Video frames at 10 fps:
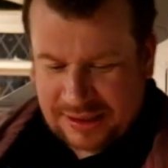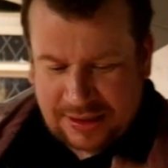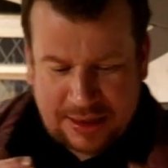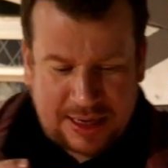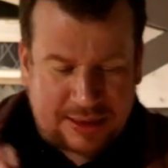
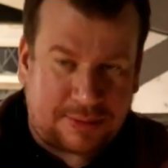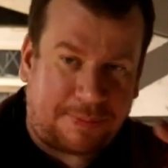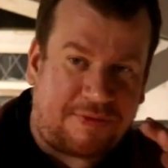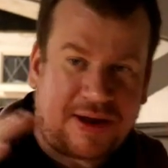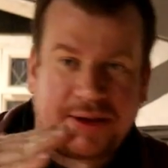in there to
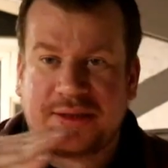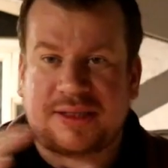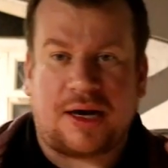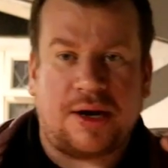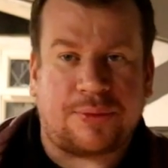prevent
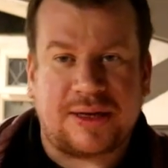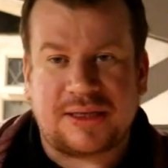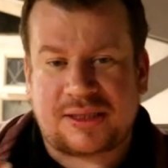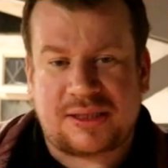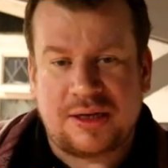
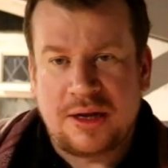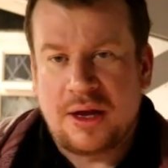sideways